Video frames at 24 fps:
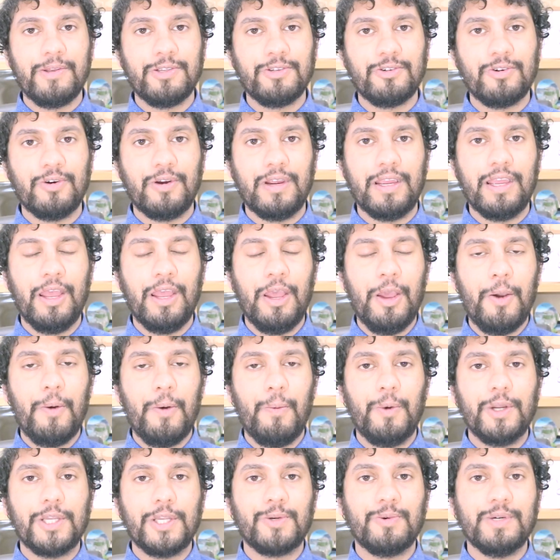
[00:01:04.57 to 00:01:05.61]
Mystery,
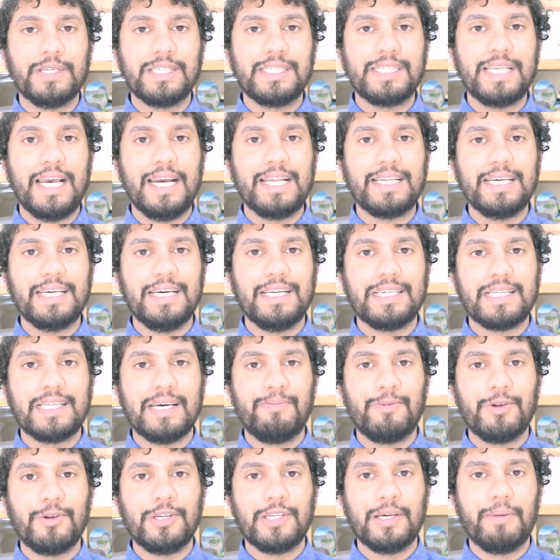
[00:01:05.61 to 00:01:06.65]
which was set in
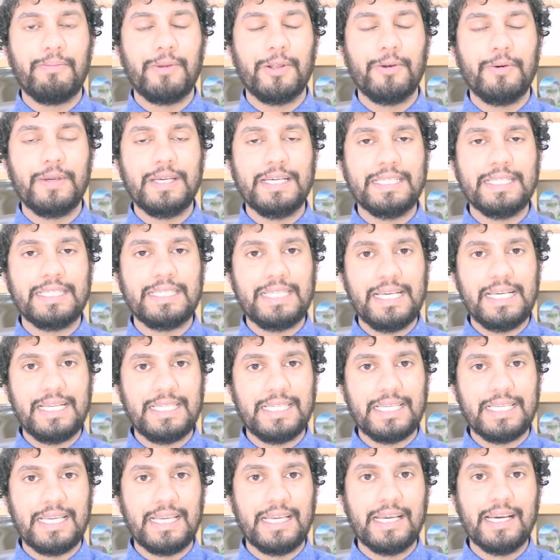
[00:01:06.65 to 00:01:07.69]
WWE
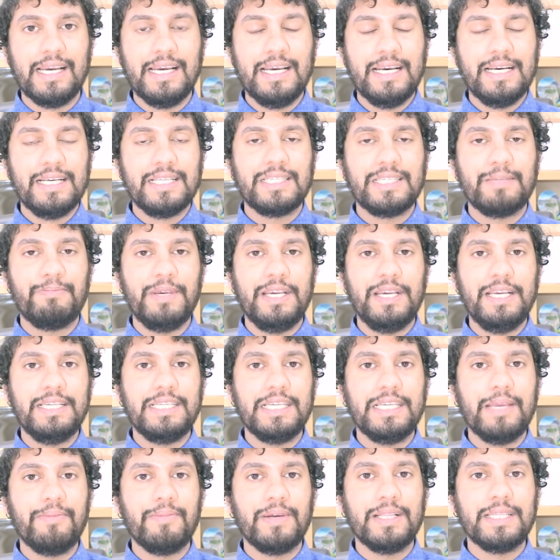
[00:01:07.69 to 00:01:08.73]
City, Speed
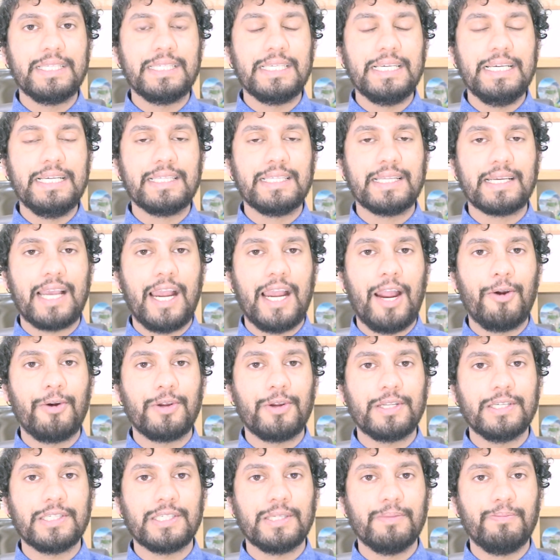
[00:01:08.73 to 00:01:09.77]
Demon sees the
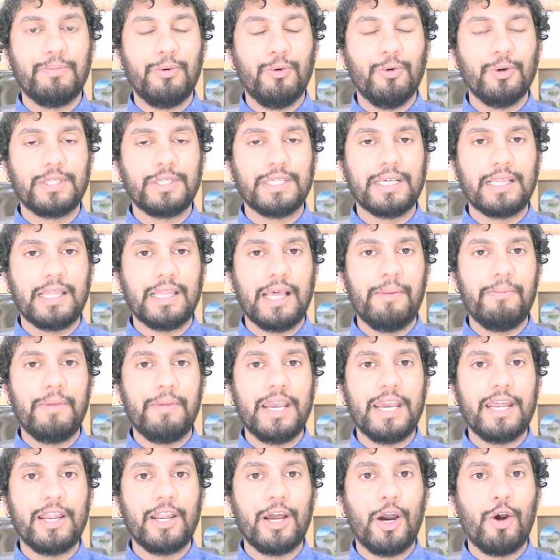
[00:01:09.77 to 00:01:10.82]
character supporting
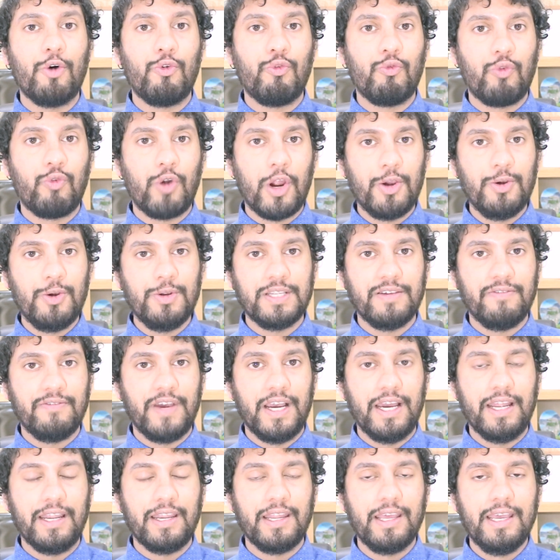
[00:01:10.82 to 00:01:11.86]
them in a road
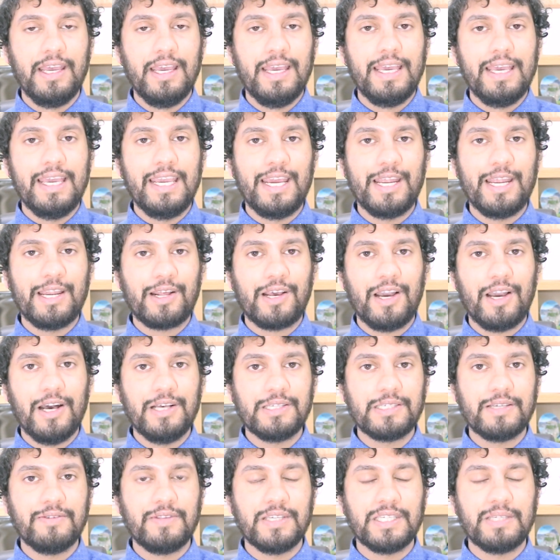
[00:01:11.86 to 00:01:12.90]
event in
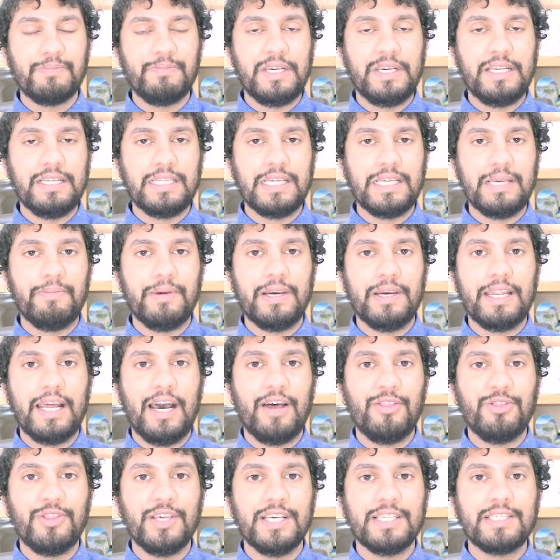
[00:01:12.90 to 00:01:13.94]
Curse of the Speed Demon,
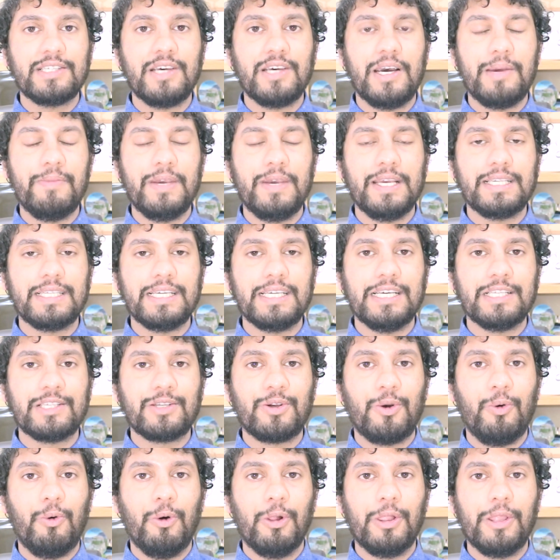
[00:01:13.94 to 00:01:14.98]
and this time it is
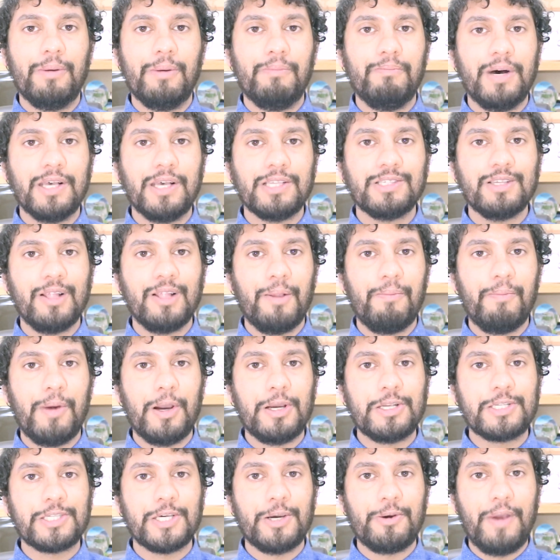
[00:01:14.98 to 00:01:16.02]
called the Muscle
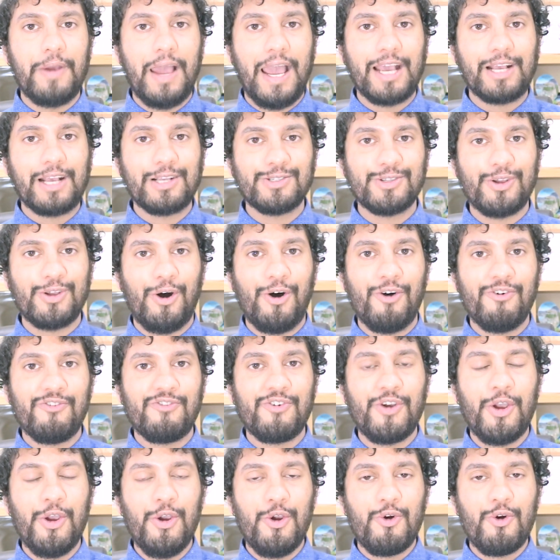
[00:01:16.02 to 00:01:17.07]
Moto
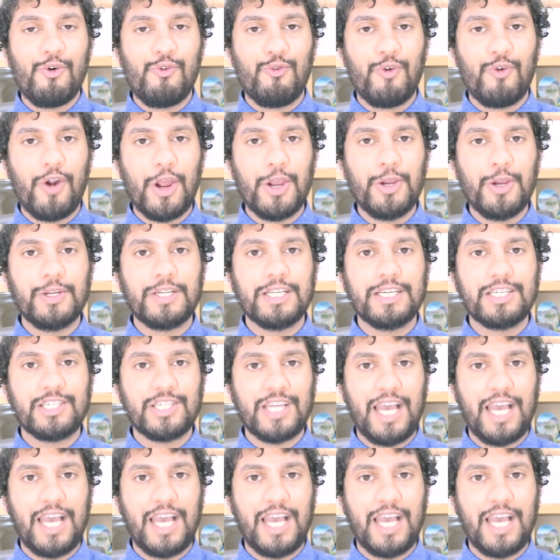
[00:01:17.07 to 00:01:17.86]
X-Off Road